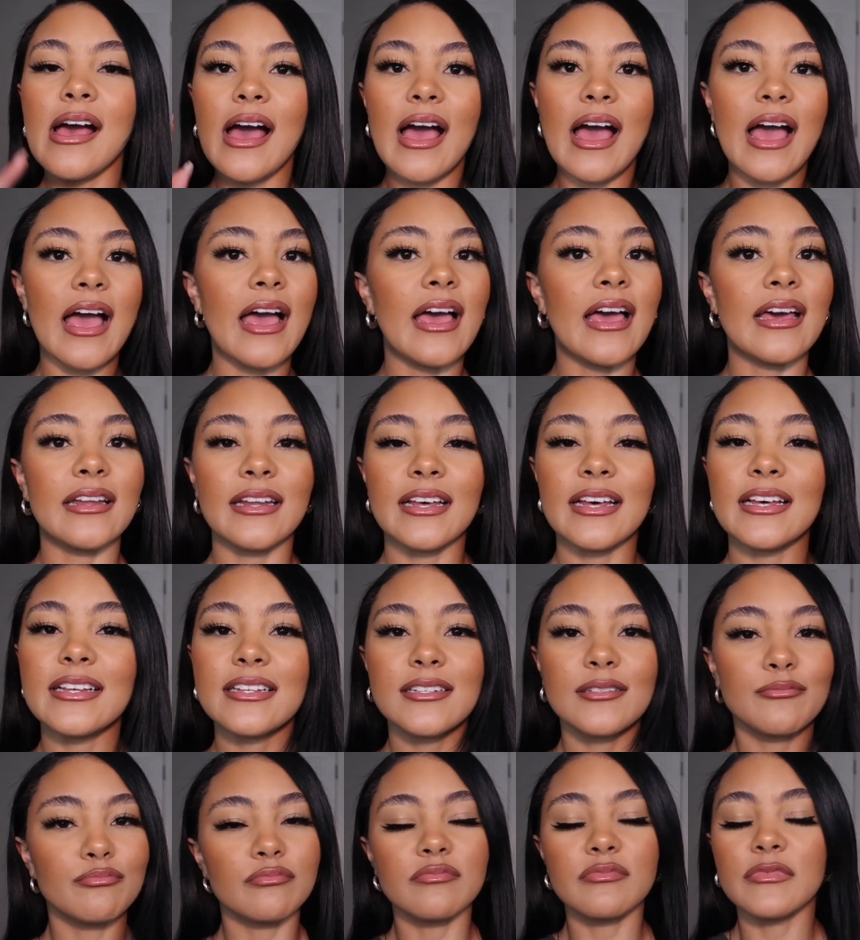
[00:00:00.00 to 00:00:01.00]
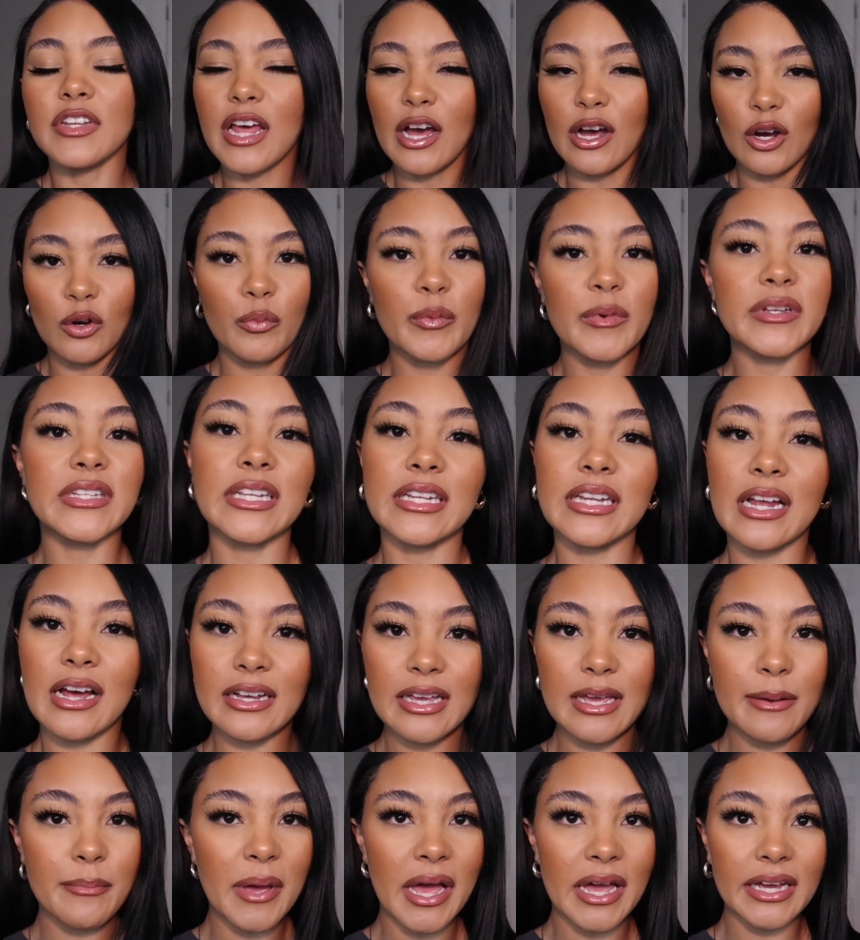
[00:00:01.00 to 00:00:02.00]
And no, we did not
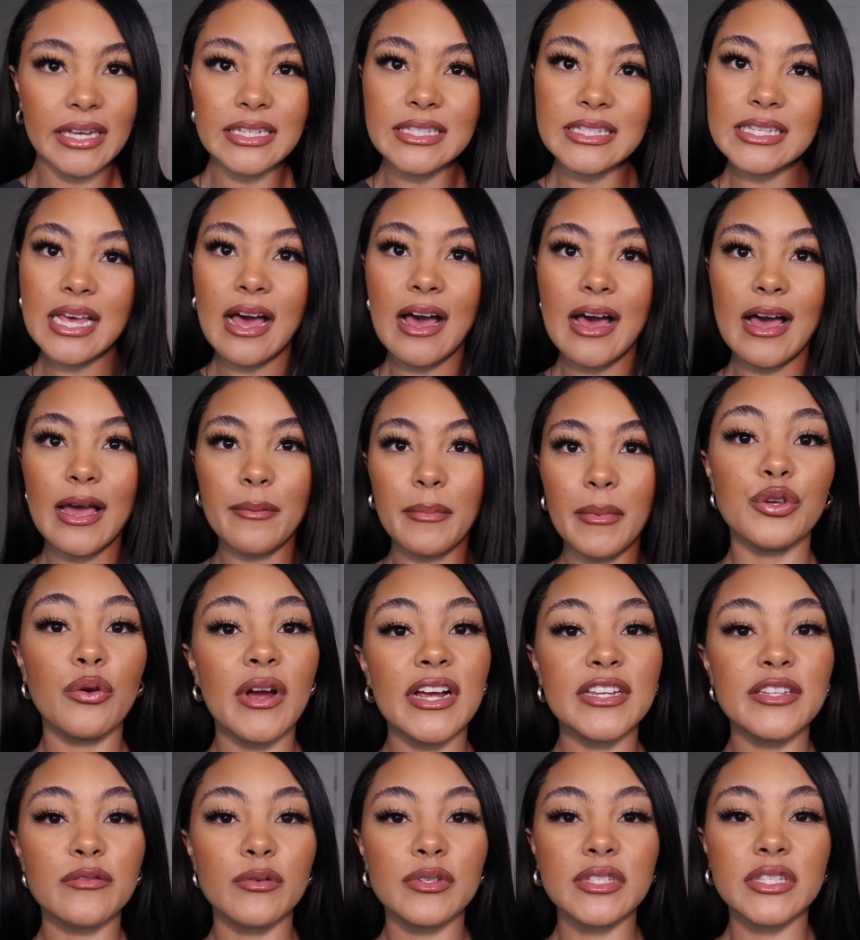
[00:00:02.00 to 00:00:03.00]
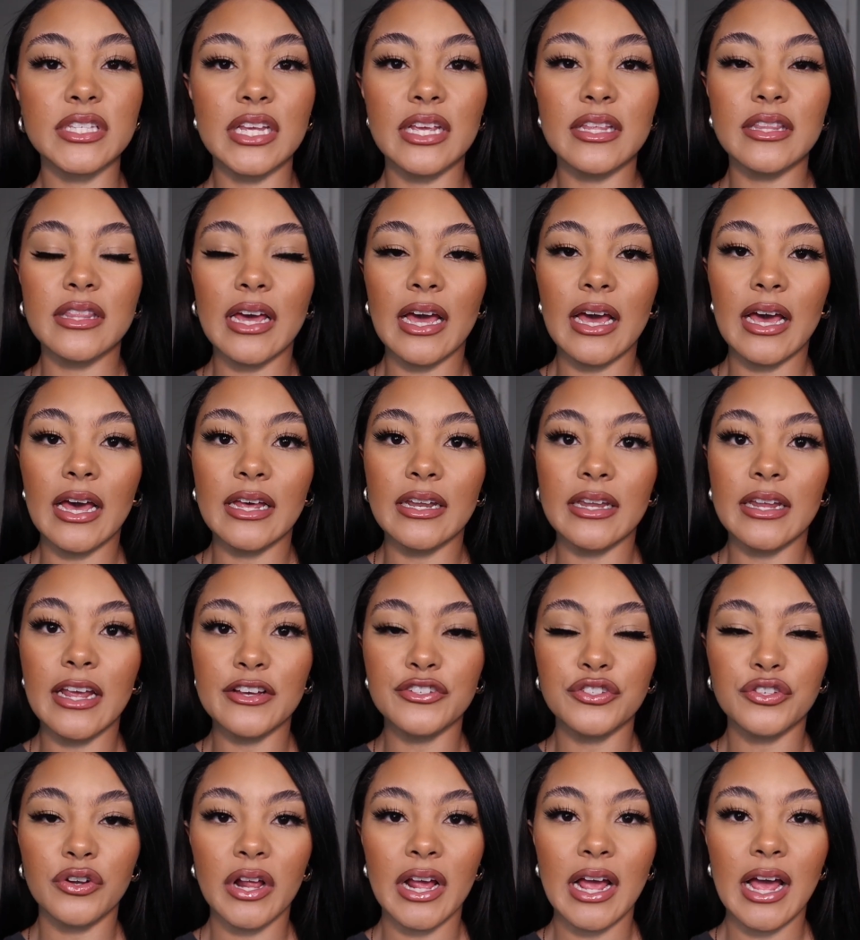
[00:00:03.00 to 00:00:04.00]
get back in time. You guys will see that
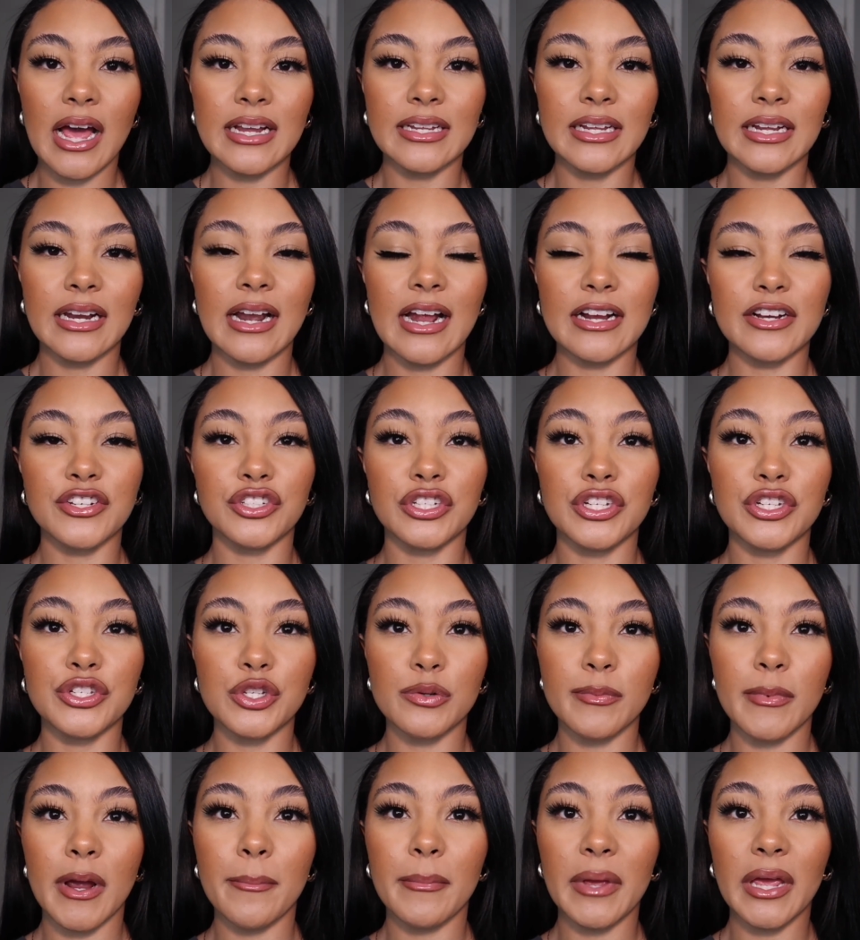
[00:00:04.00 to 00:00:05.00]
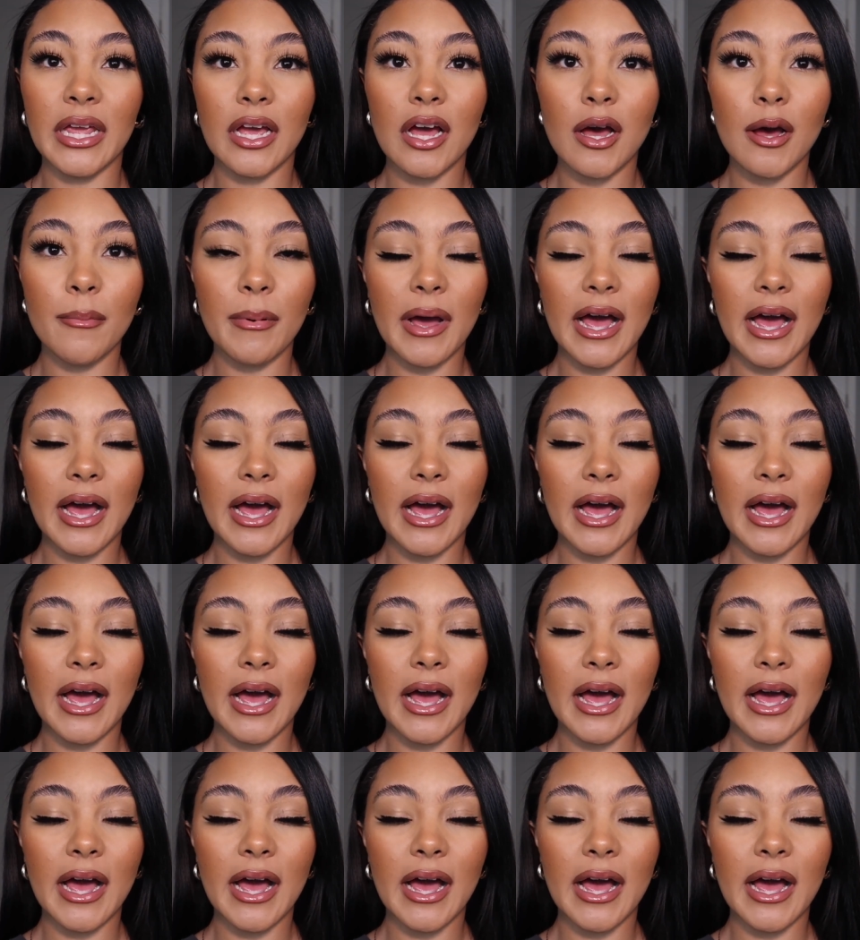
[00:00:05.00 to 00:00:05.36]
yesterday I didn't actually do my makeup.